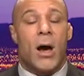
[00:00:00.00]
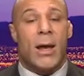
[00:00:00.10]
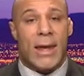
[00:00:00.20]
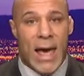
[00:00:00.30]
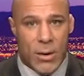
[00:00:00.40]

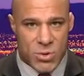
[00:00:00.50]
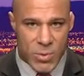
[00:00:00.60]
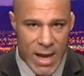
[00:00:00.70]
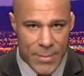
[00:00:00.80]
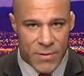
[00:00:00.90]
again, which
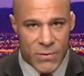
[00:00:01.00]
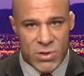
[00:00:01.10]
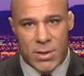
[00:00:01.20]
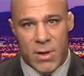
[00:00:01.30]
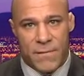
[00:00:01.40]
would happen the
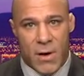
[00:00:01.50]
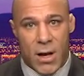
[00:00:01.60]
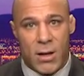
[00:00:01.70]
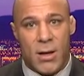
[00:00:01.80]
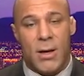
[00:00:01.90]
first time they fought.